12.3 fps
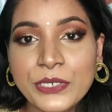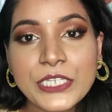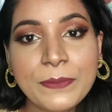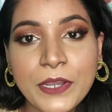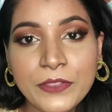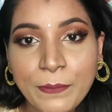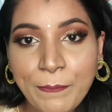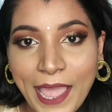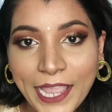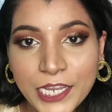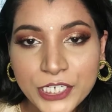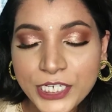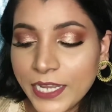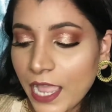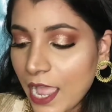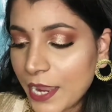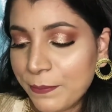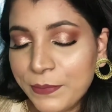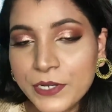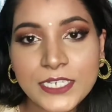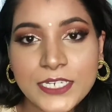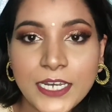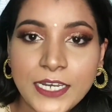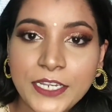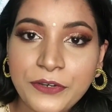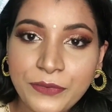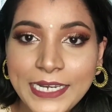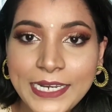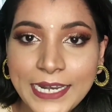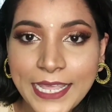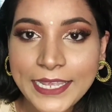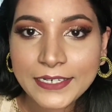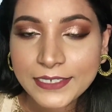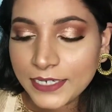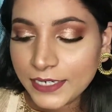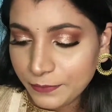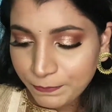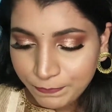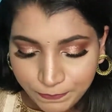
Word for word: was about the packaging I personally really liked it